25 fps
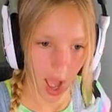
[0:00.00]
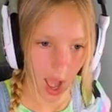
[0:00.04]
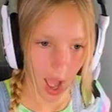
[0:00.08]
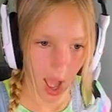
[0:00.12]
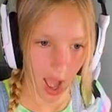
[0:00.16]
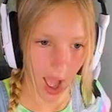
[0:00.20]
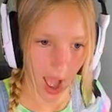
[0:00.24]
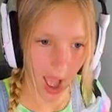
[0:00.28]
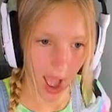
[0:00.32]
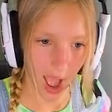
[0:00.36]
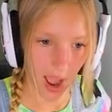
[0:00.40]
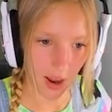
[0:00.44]

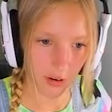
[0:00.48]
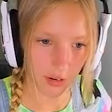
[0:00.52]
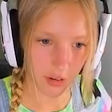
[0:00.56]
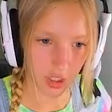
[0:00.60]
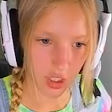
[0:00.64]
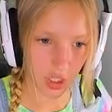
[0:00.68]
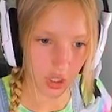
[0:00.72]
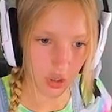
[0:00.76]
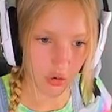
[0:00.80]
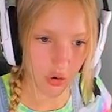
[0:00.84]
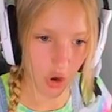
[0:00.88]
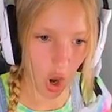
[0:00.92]
How do
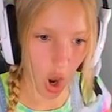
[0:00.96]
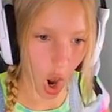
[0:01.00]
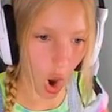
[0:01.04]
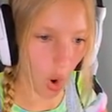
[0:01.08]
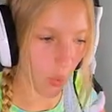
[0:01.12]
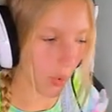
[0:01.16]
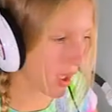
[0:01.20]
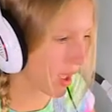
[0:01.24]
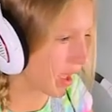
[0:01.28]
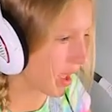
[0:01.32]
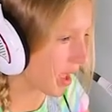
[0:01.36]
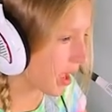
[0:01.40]
you know
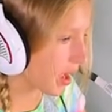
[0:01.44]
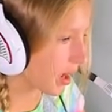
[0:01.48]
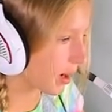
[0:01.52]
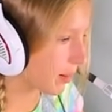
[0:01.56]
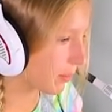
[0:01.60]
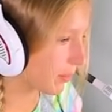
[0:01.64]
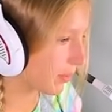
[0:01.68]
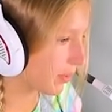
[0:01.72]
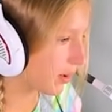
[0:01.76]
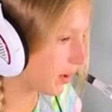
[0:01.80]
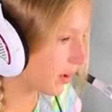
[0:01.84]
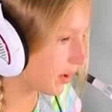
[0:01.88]

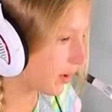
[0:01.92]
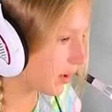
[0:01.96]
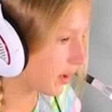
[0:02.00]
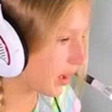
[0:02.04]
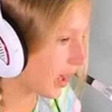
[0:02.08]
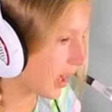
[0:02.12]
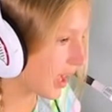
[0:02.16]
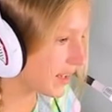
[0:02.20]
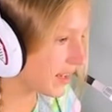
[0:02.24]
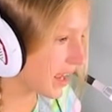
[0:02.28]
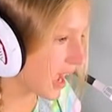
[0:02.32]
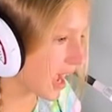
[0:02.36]
him?
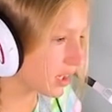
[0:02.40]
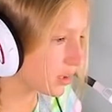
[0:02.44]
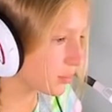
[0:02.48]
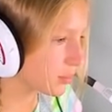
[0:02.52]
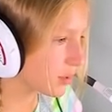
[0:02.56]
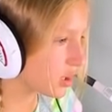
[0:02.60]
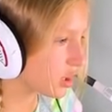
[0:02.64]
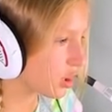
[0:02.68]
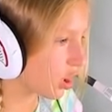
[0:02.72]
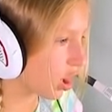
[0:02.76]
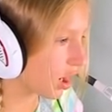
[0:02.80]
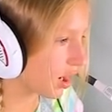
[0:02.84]
And how do
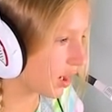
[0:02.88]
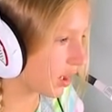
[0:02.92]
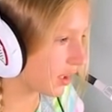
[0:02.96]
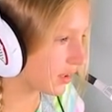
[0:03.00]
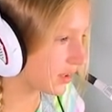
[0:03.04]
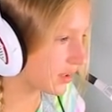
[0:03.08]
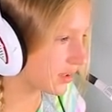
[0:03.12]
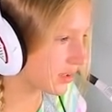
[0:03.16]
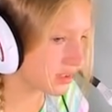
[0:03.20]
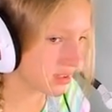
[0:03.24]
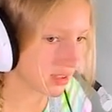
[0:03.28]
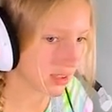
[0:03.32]
we
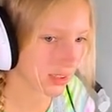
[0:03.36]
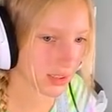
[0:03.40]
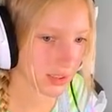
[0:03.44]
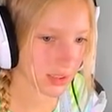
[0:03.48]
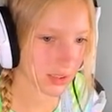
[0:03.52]
not?